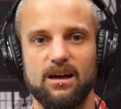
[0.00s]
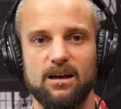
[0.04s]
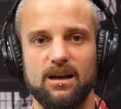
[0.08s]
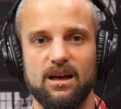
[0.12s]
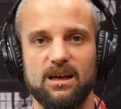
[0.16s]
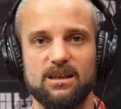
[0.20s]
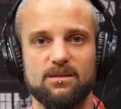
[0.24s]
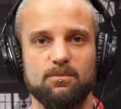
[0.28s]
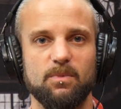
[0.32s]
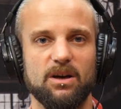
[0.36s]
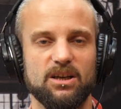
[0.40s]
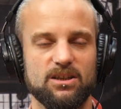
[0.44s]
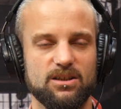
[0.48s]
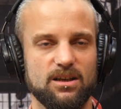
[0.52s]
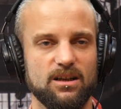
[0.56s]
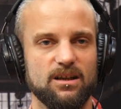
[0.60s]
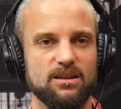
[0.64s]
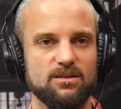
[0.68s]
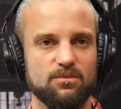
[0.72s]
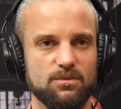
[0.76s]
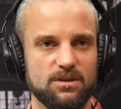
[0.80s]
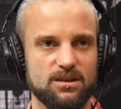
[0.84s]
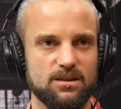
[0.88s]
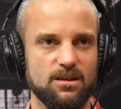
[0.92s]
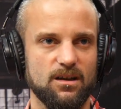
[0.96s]
Especially
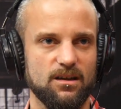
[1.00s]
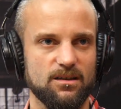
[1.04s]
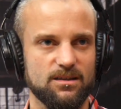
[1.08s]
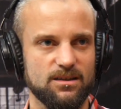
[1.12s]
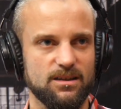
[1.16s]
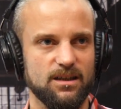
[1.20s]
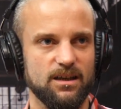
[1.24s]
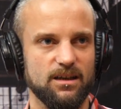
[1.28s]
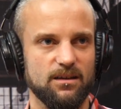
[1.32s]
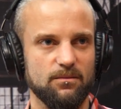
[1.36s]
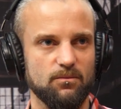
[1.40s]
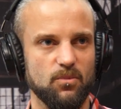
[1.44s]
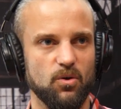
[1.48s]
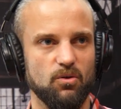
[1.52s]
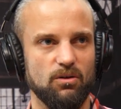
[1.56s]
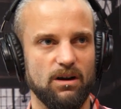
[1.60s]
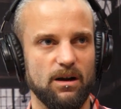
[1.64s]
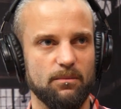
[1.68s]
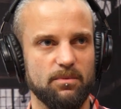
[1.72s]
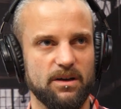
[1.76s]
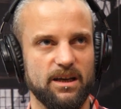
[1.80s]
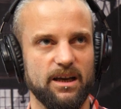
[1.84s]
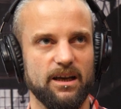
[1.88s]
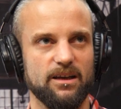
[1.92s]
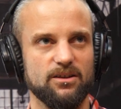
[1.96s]
as we start seeing more
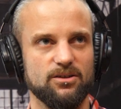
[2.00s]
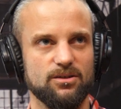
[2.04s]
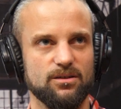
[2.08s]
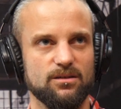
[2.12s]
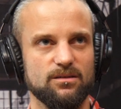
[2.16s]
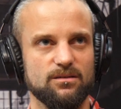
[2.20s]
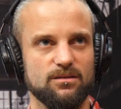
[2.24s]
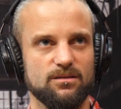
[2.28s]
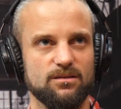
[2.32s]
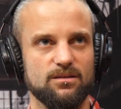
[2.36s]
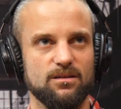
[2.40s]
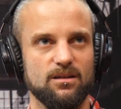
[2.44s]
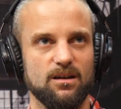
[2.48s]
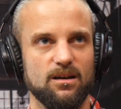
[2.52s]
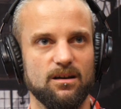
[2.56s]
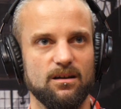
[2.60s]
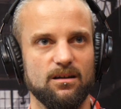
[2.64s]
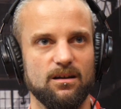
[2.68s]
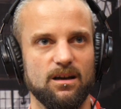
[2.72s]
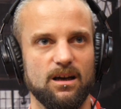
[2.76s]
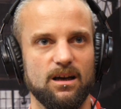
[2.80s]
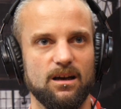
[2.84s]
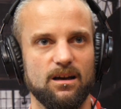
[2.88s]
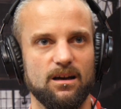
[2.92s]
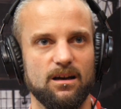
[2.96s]
applications that
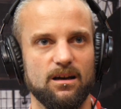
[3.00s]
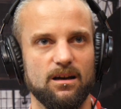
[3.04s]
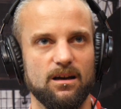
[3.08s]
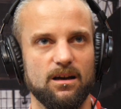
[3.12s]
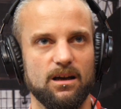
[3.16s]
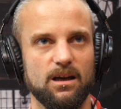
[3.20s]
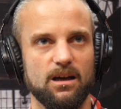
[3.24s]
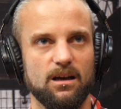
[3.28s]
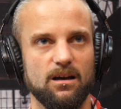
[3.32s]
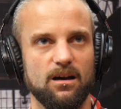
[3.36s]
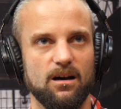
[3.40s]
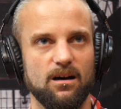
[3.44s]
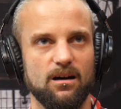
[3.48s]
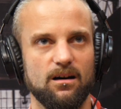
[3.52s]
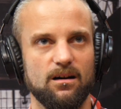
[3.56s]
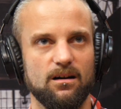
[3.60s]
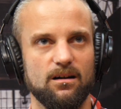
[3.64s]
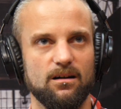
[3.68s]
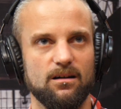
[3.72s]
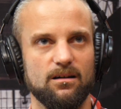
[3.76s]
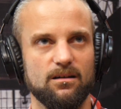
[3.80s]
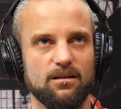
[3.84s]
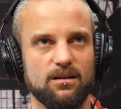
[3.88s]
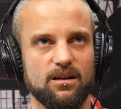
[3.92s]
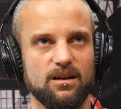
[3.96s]

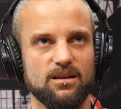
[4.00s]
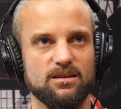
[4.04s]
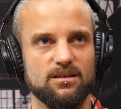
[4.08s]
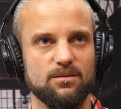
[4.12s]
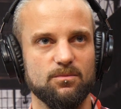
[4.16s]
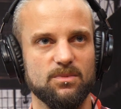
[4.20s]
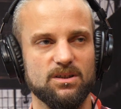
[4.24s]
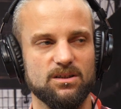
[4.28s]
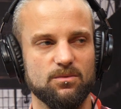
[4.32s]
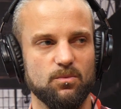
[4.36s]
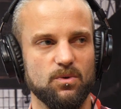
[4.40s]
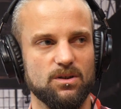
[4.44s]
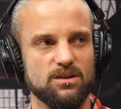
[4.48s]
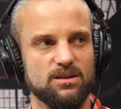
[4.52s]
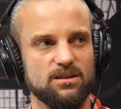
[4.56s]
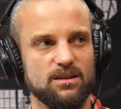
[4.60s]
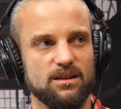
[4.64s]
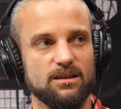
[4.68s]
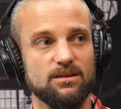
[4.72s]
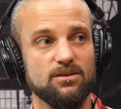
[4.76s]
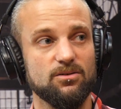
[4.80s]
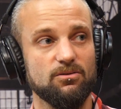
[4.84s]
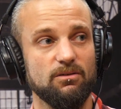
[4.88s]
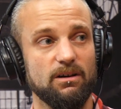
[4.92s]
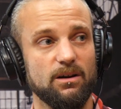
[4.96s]
our customers want to
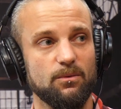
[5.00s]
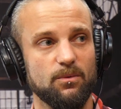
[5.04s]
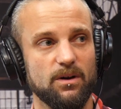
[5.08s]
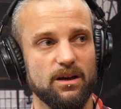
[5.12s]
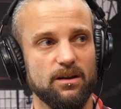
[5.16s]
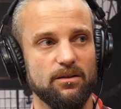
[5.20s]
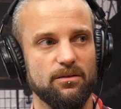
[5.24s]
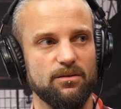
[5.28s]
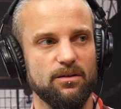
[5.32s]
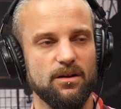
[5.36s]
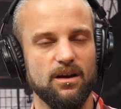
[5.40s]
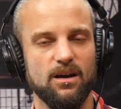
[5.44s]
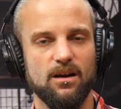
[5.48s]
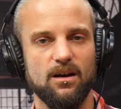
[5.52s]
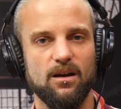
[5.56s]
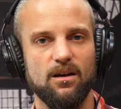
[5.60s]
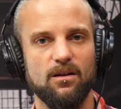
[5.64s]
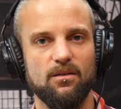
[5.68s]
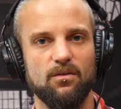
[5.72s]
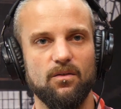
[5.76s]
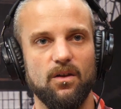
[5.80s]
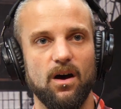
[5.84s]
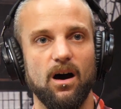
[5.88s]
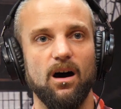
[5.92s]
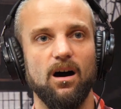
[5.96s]
integrate with
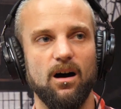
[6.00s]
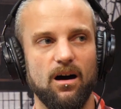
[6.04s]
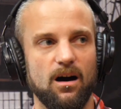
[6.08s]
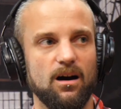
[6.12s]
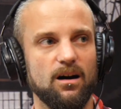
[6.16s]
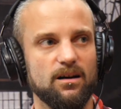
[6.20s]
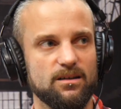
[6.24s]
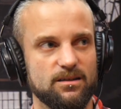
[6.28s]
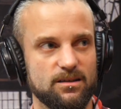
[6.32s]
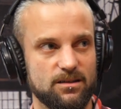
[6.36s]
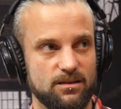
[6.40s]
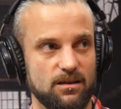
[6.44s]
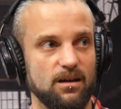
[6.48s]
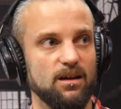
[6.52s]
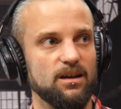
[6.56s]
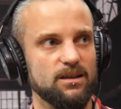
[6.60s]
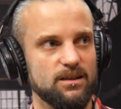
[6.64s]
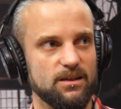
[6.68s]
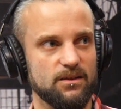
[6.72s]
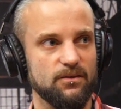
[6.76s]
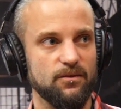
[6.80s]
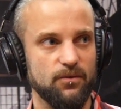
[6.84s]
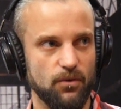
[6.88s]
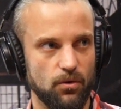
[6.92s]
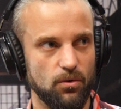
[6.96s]
that are
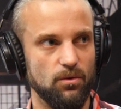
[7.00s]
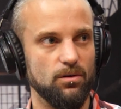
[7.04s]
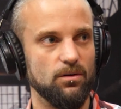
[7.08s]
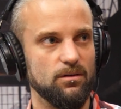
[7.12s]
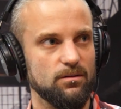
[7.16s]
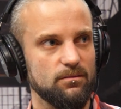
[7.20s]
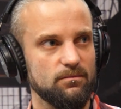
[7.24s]
designed for